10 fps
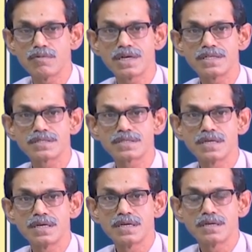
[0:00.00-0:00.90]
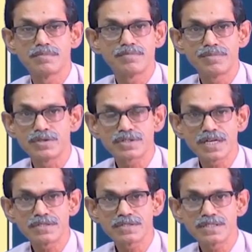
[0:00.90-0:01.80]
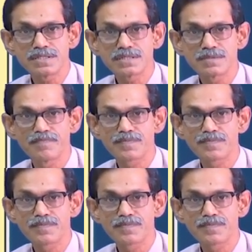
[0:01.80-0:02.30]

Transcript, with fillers: One is pinocytosis,